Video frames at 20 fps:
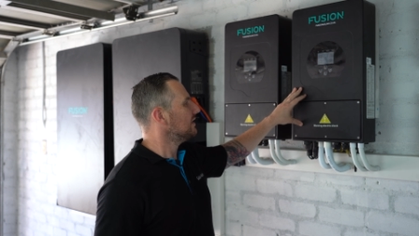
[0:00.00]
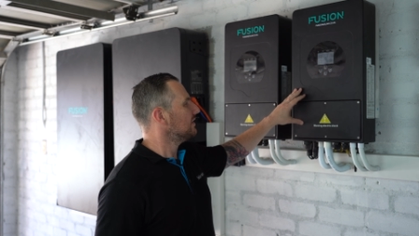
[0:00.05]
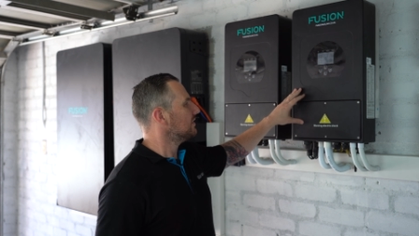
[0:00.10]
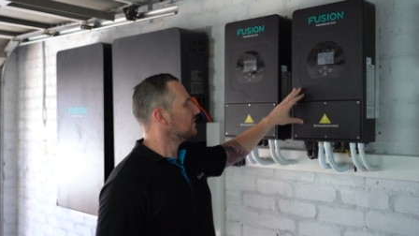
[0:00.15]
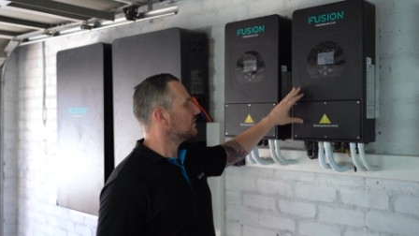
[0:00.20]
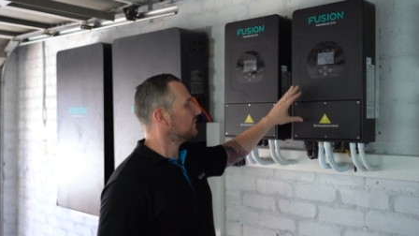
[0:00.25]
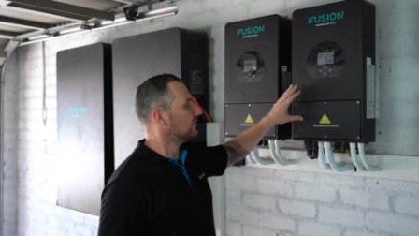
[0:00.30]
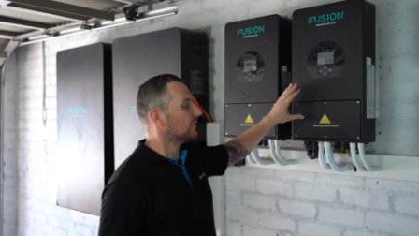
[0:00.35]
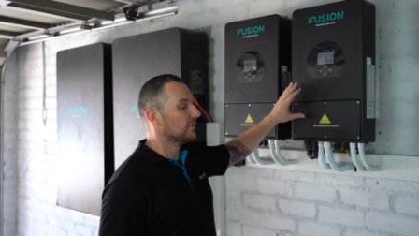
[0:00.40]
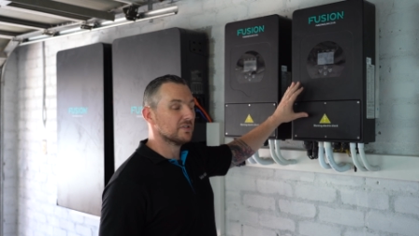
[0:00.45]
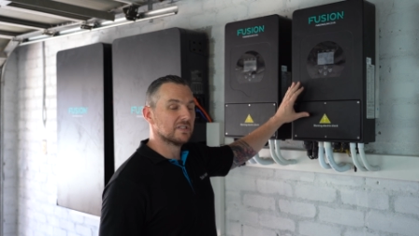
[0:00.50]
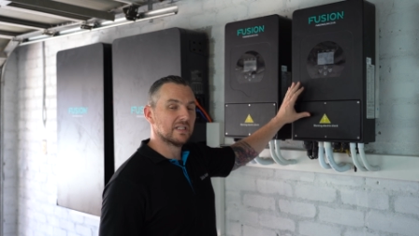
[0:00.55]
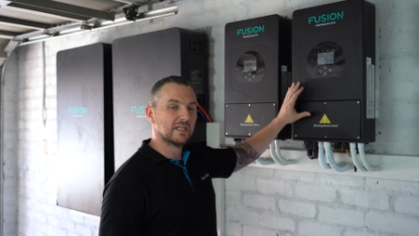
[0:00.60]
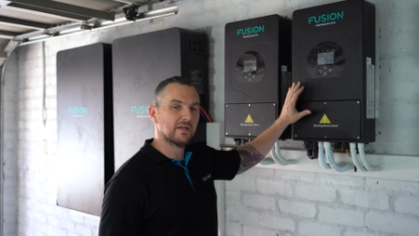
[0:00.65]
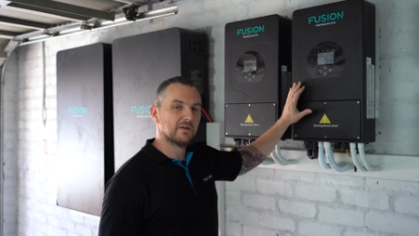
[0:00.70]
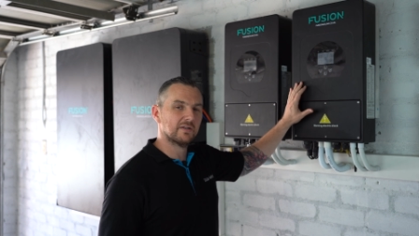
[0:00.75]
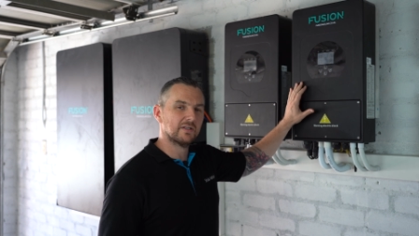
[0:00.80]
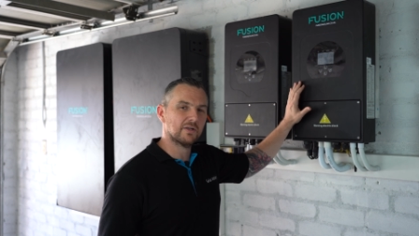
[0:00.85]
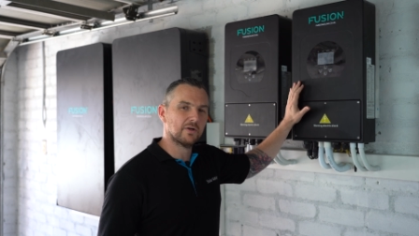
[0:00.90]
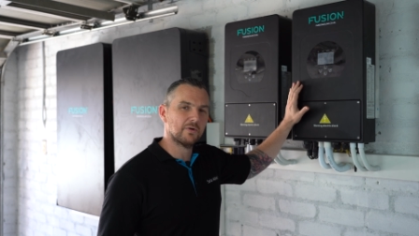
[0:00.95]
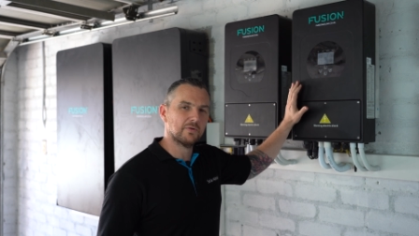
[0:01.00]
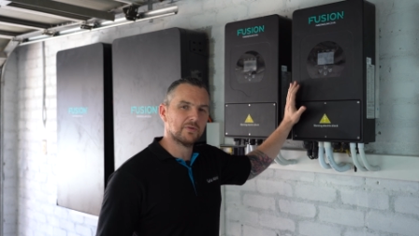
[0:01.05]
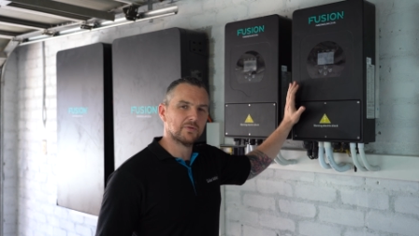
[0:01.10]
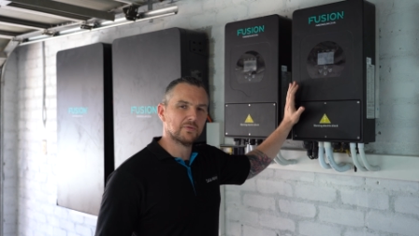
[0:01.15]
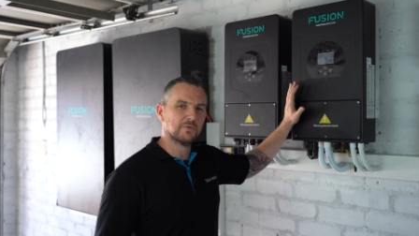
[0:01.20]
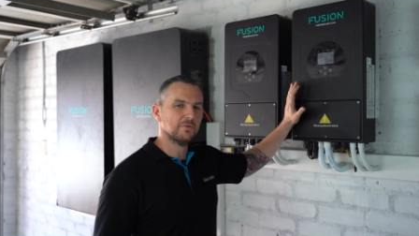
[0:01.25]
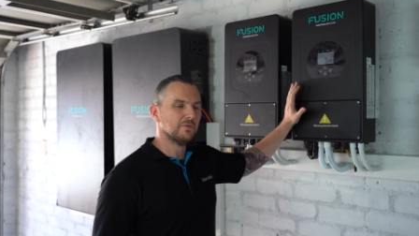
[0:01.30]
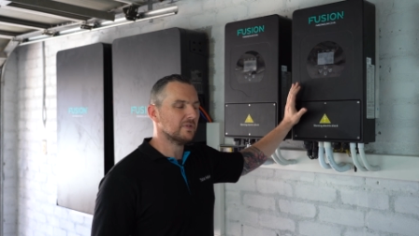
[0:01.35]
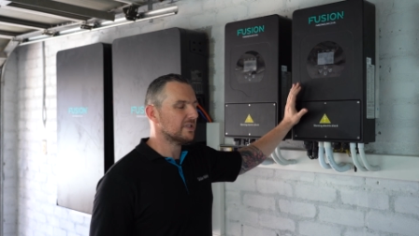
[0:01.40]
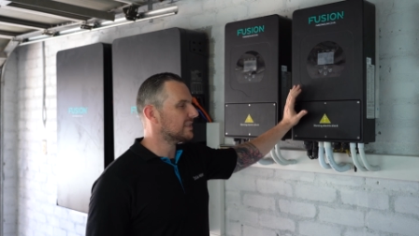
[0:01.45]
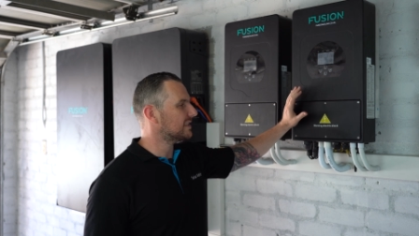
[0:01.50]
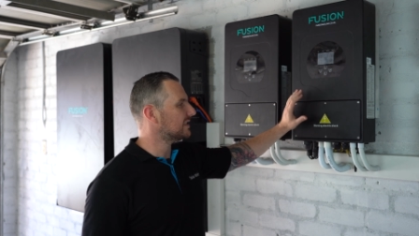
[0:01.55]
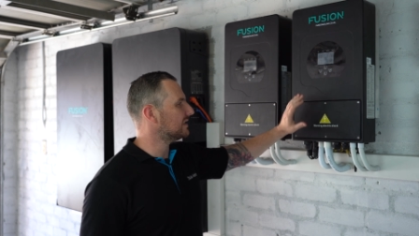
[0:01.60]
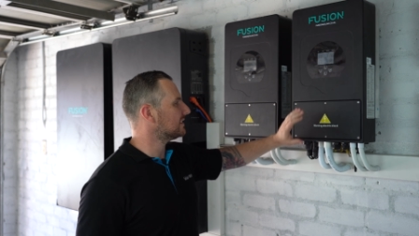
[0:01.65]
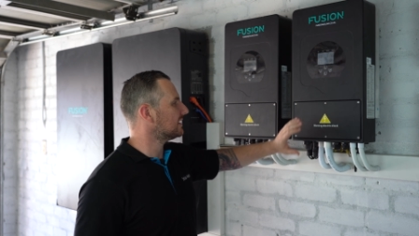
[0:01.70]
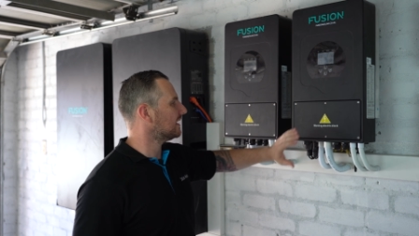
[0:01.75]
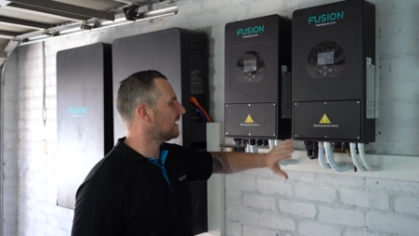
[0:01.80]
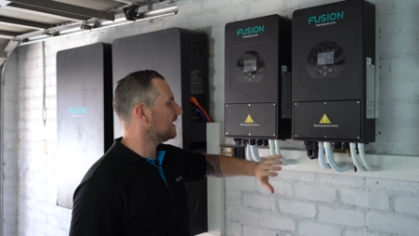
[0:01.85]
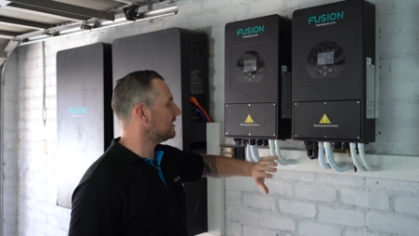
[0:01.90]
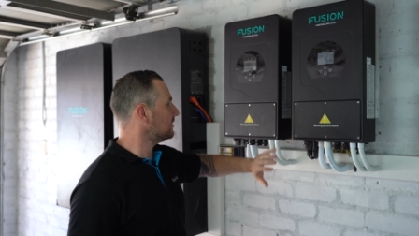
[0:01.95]
So the first thing I'm gonna go through
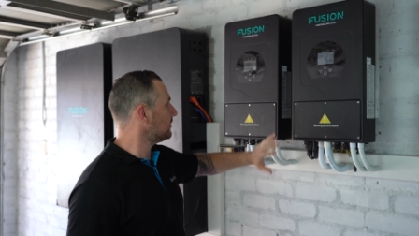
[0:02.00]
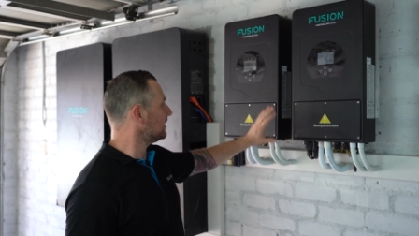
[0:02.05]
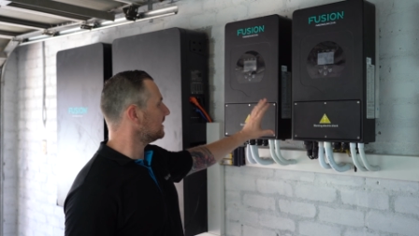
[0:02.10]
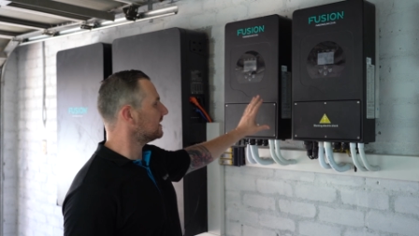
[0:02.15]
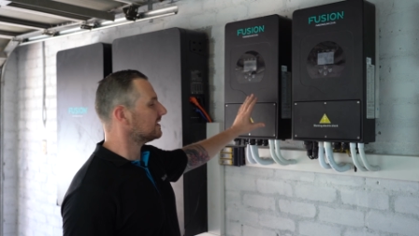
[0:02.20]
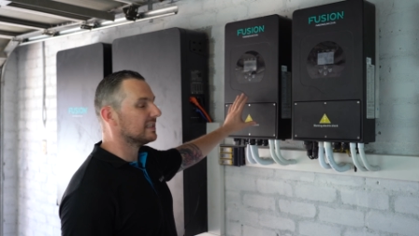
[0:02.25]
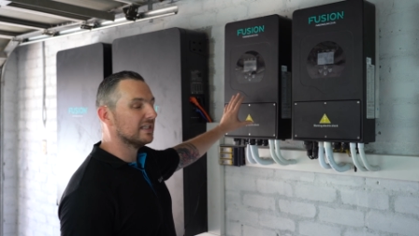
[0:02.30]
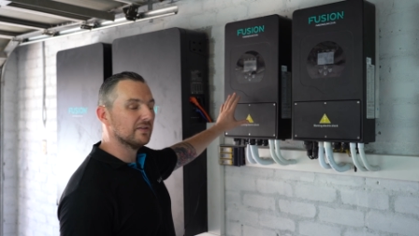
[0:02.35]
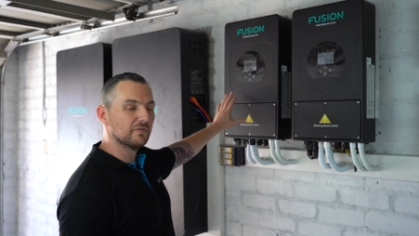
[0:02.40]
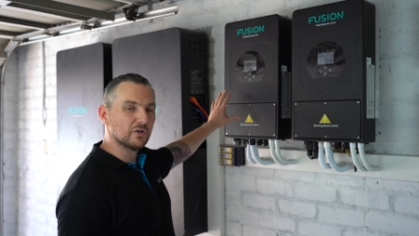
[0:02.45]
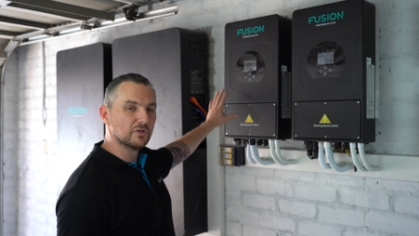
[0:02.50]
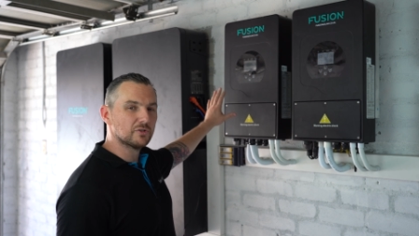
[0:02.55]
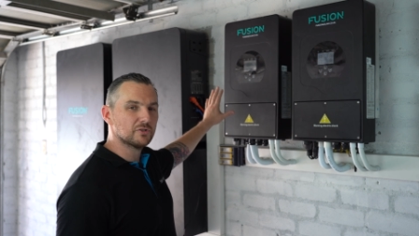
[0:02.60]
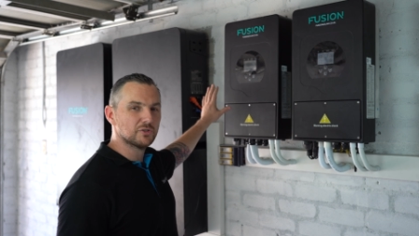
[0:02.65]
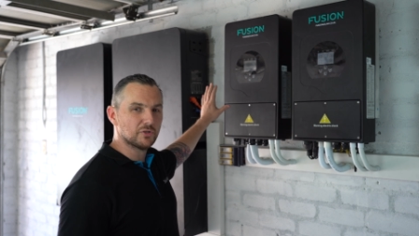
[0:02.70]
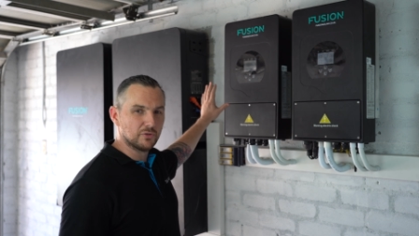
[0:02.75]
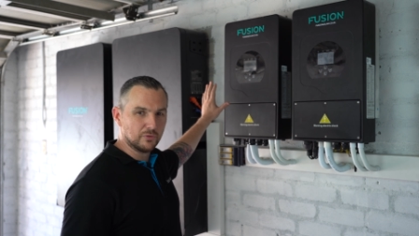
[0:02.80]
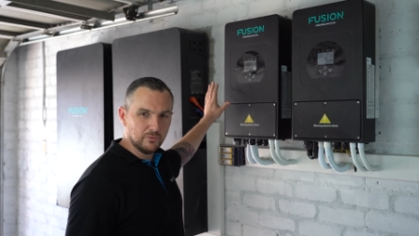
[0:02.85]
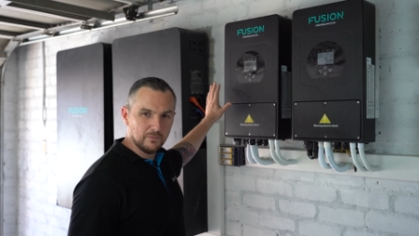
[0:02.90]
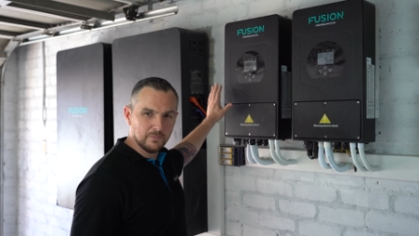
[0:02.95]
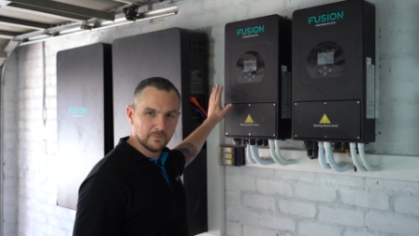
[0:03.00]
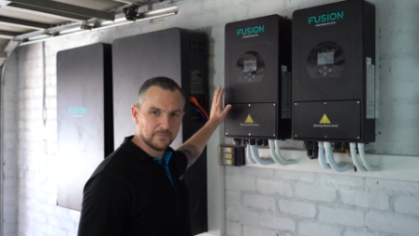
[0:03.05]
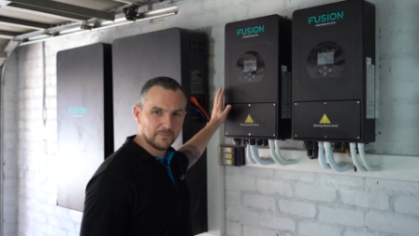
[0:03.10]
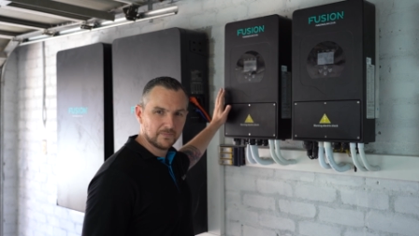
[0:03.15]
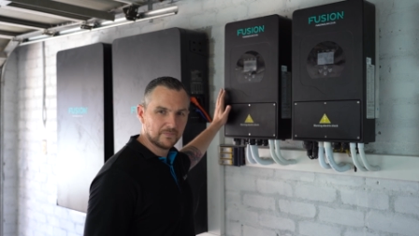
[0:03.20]
is, uh, as you can see, I've got two